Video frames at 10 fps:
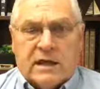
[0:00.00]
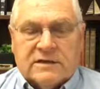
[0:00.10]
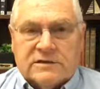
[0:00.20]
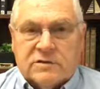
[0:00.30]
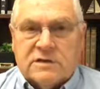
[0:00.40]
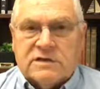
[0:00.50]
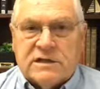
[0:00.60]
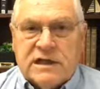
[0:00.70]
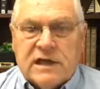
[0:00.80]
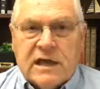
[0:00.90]
as soon as
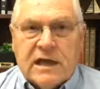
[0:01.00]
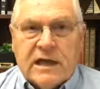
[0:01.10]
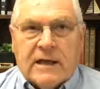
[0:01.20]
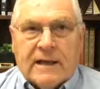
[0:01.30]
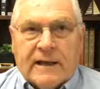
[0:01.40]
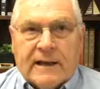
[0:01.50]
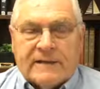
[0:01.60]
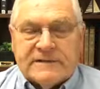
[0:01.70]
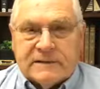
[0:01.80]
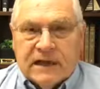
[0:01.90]
the
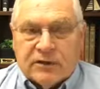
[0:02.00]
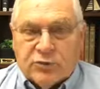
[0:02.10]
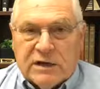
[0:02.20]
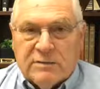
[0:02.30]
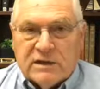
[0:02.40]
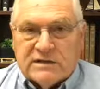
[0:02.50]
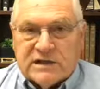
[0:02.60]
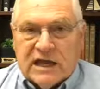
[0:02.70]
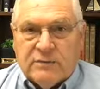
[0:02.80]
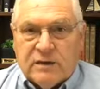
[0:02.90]
agreement is
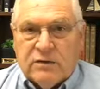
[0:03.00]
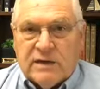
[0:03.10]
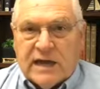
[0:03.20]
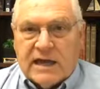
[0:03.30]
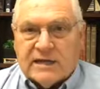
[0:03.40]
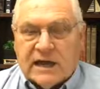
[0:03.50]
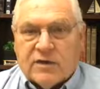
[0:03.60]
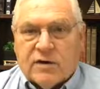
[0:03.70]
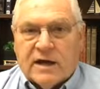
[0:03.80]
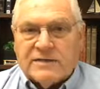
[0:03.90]
signed between the
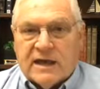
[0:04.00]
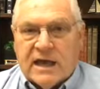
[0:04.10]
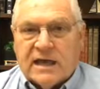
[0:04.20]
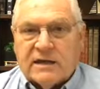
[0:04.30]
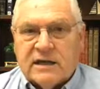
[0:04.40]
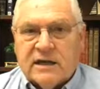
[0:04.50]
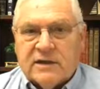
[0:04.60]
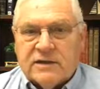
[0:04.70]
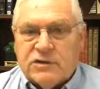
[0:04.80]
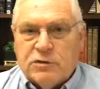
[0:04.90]
Antichrist and
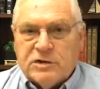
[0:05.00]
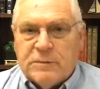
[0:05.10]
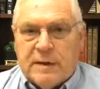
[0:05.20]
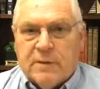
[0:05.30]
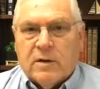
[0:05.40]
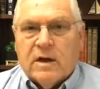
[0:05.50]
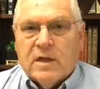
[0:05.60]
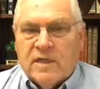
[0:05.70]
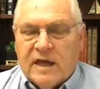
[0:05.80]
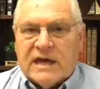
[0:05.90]
the Jewish people,
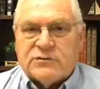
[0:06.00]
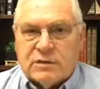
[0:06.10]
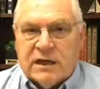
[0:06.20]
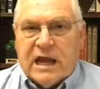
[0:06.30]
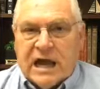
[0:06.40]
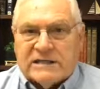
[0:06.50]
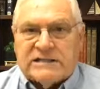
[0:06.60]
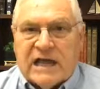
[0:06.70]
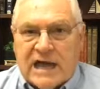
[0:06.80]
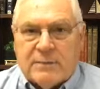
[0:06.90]
that's when
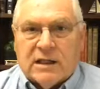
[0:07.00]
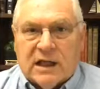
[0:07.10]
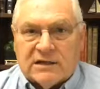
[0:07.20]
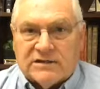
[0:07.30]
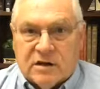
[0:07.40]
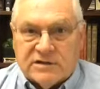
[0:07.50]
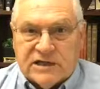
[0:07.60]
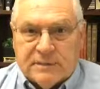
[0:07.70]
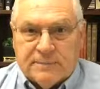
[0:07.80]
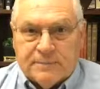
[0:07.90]
God's time clock
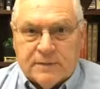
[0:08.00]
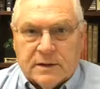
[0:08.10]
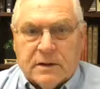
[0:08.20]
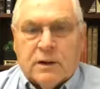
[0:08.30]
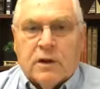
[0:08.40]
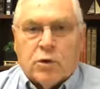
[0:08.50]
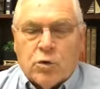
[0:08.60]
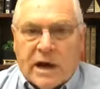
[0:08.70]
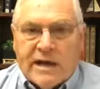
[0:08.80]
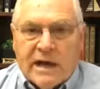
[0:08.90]
starts up.
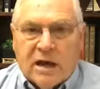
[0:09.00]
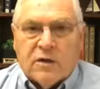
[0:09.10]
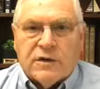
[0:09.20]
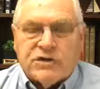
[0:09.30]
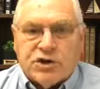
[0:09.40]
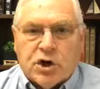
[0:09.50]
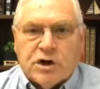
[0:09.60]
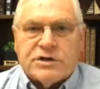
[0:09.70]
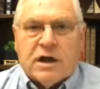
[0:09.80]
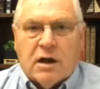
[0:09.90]
Right now, the
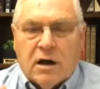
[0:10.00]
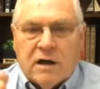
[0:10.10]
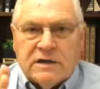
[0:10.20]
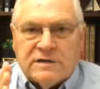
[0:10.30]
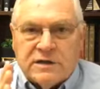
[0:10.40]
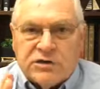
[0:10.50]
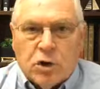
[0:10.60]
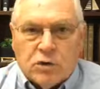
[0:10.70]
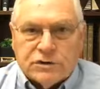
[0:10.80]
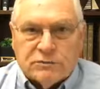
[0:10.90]
church is the
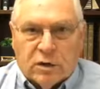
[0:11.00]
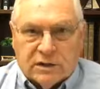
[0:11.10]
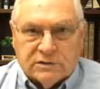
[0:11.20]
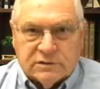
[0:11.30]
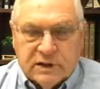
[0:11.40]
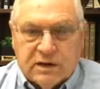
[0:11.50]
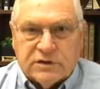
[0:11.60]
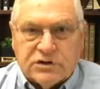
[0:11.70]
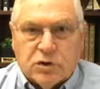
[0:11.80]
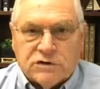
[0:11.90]
chosen ones. They are
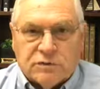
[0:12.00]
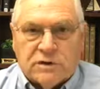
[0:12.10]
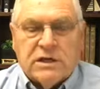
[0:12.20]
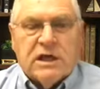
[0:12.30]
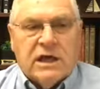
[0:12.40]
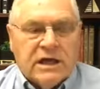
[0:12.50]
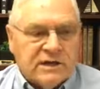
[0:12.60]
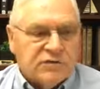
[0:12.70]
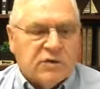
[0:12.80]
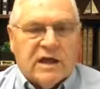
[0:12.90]
the chosen ones.
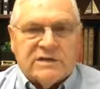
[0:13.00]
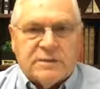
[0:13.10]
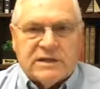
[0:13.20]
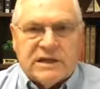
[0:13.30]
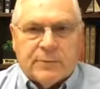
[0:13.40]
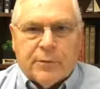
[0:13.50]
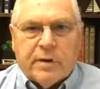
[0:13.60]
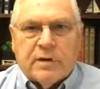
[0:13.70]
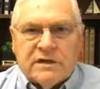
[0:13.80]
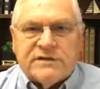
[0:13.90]
Israel has been
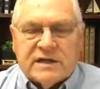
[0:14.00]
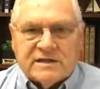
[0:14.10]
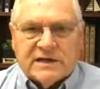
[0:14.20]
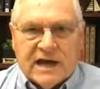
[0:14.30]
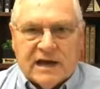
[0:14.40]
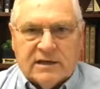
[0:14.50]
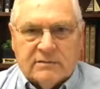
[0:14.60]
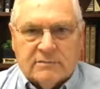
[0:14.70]
temporarily set aside,